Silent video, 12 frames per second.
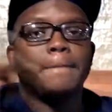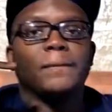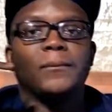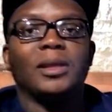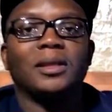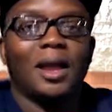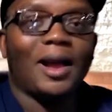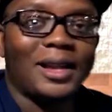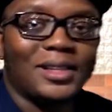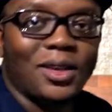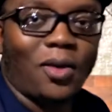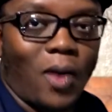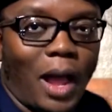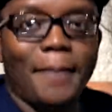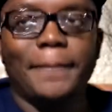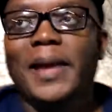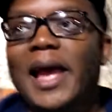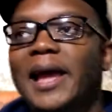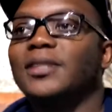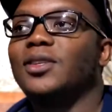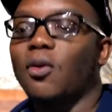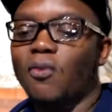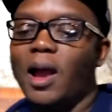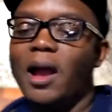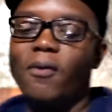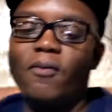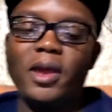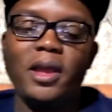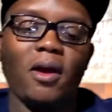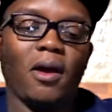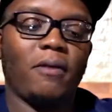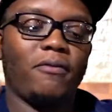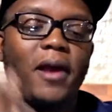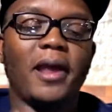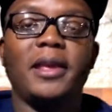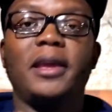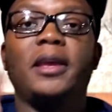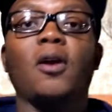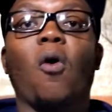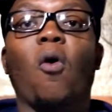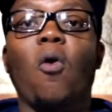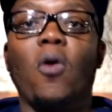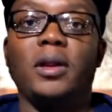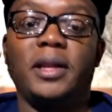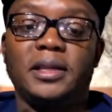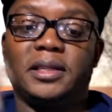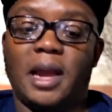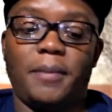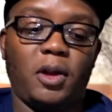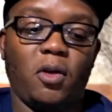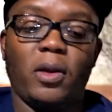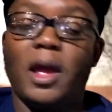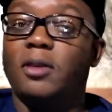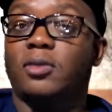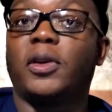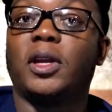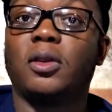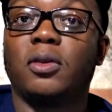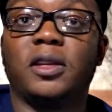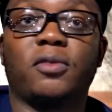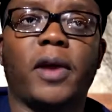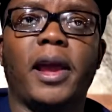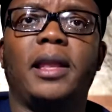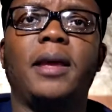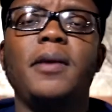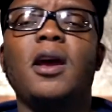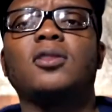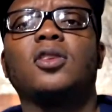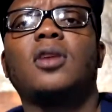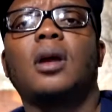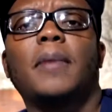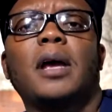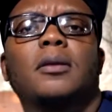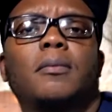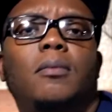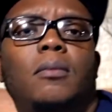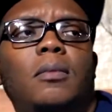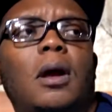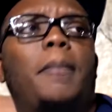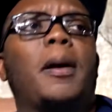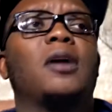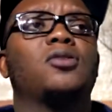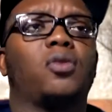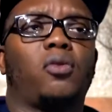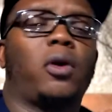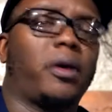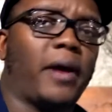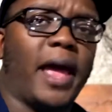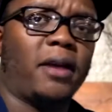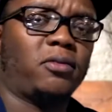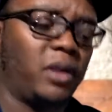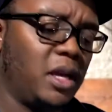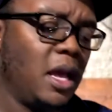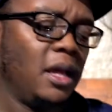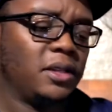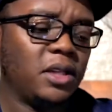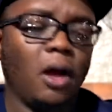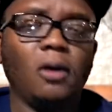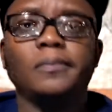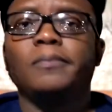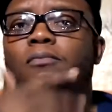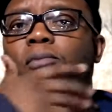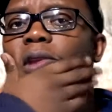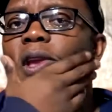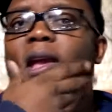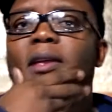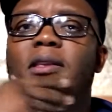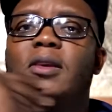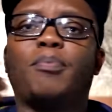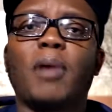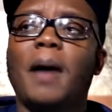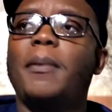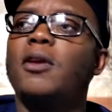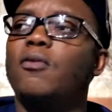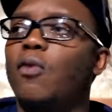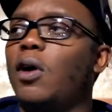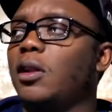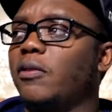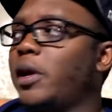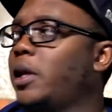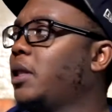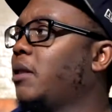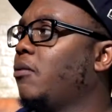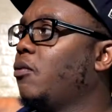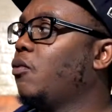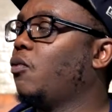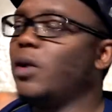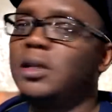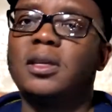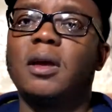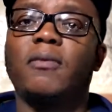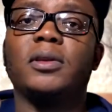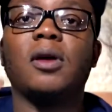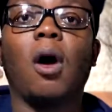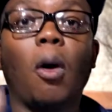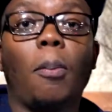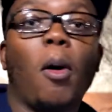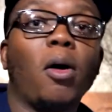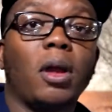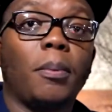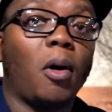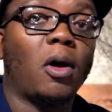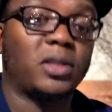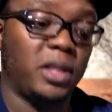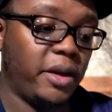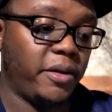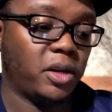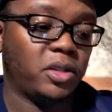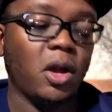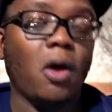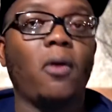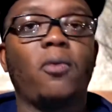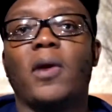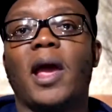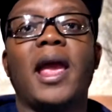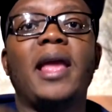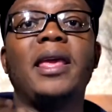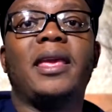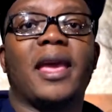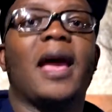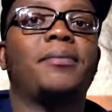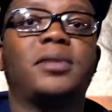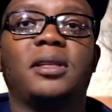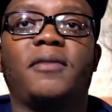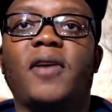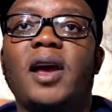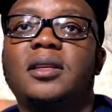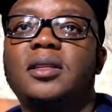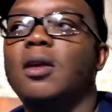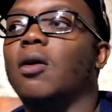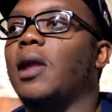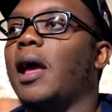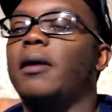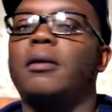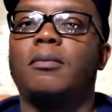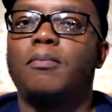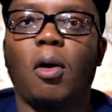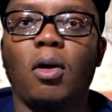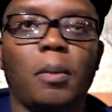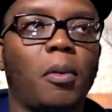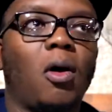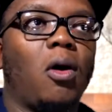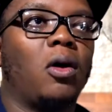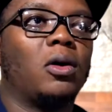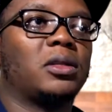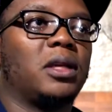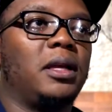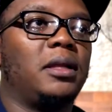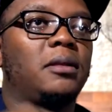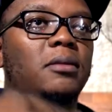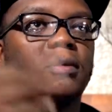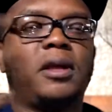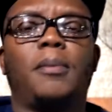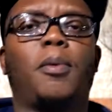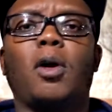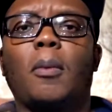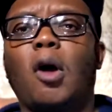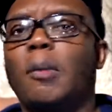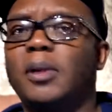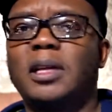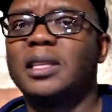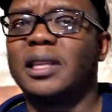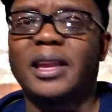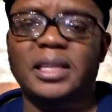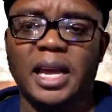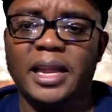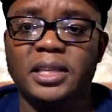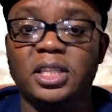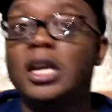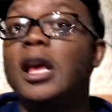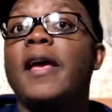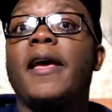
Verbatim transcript: Alright, so I'm back. So while we are waiting on this time to go down so we can do this raid, let me also talk about, about Zorua actually. So you're probably wondering what's up with the whole Pokeball scenario. So any capture device, you know, like Pokeballs and Pokeball Plus and things of that nature,